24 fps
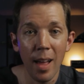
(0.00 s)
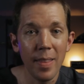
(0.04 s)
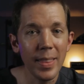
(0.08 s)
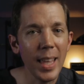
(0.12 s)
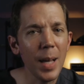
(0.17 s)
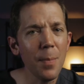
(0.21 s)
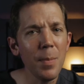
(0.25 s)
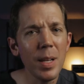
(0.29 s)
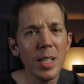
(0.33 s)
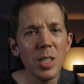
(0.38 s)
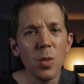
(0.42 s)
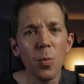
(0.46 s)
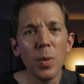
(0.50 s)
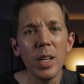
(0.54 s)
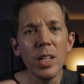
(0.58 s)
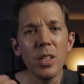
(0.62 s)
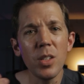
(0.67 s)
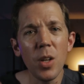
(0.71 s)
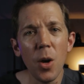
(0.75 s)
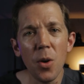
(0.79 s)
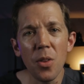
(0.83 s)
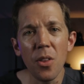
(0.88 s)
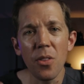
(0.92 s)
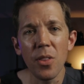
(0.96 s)
That means that we
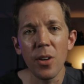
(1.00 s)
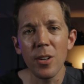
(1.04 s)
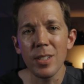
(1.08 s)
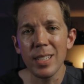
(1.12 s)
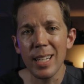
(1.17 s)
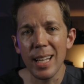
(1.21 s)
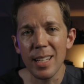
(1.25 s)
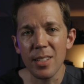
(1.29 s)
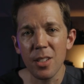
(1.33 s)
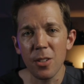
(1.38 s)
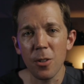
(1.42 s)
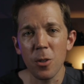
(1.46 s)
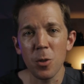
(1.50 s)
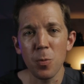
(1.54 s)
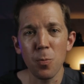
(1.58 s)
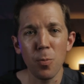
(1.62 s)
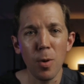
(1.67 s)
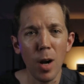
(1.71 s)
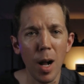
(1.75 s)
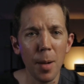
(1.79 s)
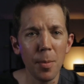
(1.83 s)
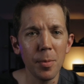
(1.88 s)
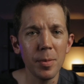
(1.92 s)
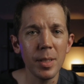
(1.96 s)
know that their testicles
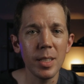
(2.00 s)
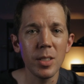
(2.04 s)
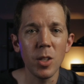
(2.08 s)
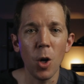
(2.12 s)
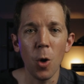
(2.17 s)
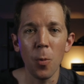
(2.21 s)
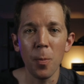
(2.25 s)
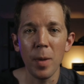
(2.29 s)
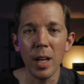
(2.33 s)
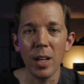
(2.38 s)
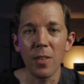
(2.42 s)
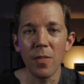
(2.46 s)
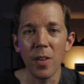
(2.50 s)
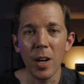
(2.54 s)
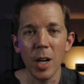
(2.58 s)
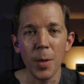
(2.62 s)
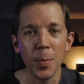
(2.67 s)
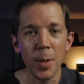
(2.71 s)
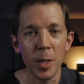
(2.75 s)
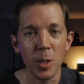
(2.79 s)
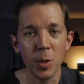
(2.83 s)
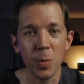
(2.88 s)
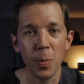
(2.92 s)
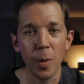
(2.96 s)
probably don't make
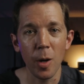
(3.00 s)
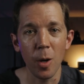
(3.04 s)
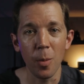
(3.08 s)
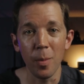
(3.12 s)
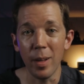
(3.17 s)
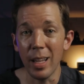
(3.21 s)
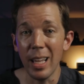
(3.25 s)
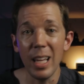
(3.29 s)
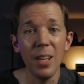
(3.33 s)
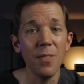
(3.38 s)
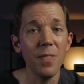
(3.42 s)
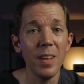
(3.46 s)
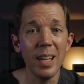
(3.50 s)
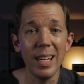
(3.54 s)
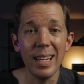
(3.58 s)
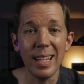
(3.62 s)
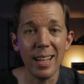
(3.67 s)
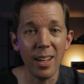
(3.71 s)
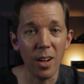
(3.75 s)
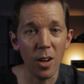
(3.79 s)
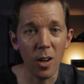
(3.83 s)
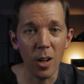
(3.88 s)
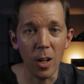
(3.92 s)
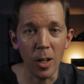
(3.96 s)
very much sperm, if
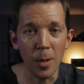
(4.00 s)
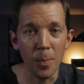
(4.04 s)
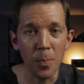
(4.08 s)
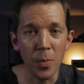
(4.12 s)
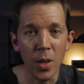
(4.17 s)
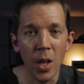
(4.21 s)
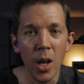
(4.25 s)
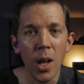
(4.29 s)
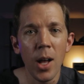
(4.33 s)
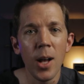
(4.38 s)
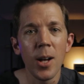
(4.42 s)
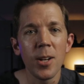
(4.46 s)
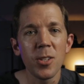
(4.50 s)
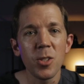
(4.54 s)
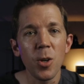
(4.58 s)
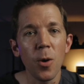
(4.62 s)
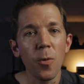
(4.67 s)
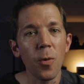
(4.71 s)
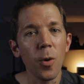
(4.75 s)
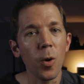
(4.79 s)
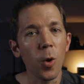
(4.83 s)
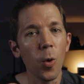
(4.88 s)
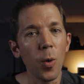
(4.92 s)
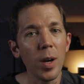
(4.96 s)
any at all.
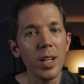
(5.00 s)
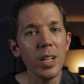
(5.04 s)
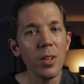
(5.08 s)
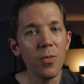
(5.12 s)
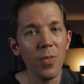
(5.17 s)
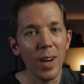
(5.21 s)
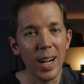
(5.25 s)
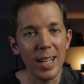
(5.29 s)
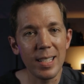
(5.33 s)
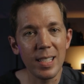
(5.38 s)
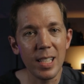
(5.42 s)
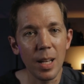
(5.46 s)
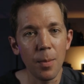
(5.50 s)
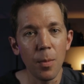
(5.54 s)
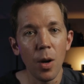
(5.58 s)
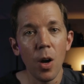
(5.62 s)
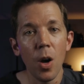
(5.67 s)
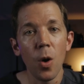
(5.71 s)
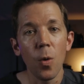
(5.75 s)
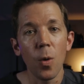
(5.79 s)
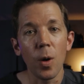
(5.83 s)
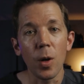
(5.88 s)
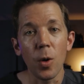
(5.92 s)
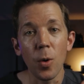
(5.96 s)
So if we're going to find some,
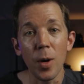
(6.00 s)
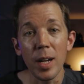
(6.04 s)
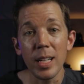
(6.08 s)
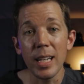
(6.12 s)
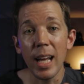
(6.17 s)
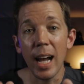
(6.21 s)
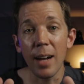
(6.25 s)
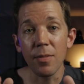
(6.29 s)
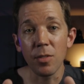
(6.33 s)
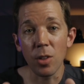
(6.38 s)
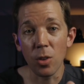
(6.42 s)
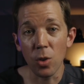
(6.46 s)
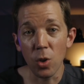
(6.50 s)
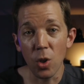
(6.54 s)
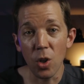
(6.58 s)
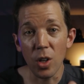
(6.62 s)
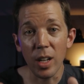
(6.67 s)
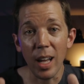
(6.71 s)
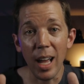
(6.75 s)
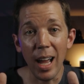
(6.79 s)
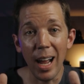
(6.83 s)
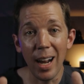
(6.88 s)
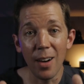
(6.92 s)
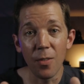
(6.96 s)
we're going to have to
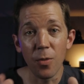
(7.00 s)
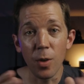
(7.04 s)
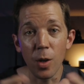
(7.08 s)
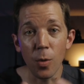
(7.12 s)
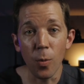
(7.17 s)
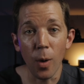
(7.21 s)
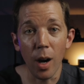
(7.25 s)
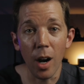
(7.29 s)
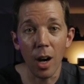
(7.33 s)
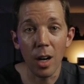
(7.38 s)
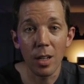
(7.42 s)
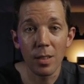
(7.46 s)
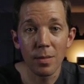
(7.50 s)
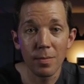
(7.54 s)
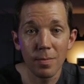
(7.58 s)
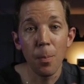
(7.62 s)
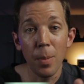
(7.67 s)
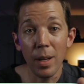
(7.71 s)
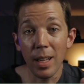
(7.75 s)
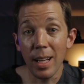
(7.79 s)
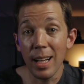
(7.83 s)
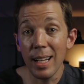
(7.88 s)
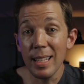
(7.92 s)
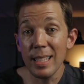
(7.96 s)
look everywhere.
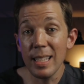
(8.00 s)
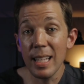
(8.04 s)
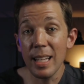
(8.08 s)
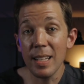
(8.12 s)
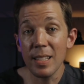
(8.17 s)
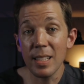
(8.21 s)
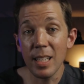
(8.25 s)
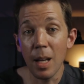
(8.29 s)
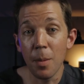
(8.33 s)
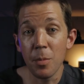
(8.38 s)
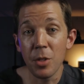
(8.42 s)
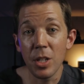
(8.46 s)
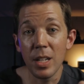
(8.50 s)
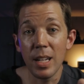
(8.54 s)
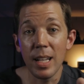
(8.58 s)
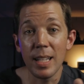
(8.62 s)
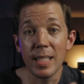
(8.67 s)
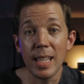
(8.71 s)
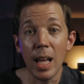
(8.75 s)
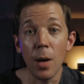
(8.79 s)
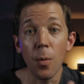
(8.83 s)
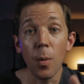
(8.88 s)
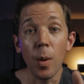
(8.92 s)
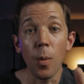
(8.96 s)
Because the assumption
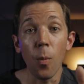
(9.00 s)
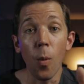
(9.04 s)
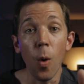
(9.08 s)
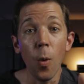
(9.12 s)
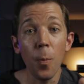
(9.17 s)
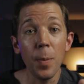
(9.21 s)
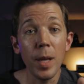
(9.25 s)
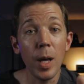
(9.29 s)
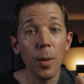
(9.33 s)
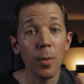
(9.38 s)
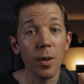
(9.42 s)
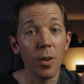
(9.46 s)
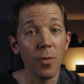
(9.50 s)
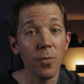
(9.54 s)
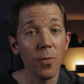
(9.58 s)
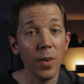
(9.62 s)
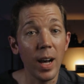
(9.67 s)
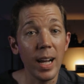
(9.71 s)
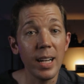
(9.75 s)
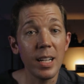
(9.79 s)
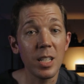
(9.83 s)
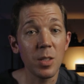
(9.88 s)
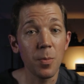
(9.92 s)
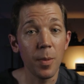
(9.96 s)
is that we won't be able to
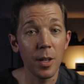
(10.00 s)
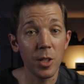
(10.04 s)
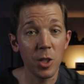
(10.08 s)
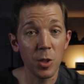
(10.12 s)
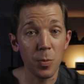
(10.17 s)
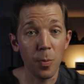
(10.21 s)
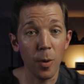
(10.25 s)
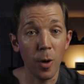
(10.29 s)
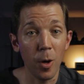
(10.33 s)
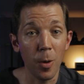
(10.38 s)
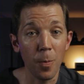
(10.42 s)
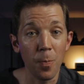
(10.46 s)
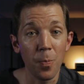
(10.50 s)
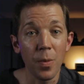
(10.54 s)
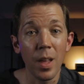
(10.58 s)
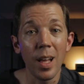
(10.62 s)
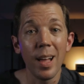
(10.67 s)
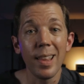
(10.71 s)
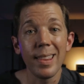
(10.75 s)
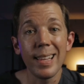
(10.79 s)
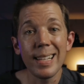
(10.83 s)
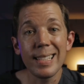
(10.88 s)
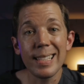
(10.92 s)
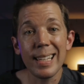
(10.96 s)
find as much sperm,
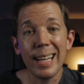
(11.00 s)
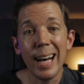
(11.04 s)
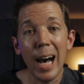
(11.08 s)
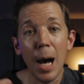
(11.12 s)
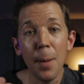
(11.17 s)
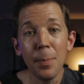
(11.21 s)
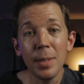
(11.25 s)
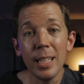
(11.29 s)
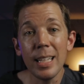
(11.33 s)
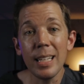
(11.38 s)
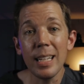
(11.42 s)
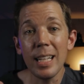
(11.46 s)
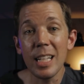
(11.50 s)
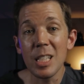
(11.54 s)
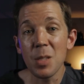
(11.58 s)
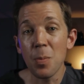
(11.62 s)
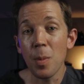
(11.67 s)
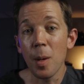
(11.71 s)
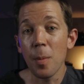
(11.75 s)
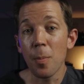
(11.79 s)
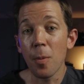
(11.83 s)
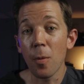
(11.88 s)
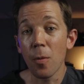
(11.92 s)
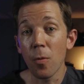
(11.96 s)
this commonly needs
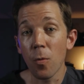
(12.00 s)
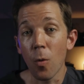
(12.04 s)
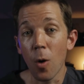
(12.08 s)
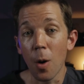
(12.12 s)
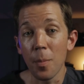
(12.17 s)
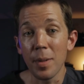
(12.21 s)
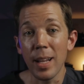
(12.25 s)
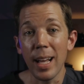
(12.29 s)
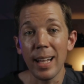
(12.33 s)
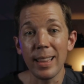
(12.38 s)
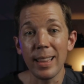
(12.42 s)
to be performed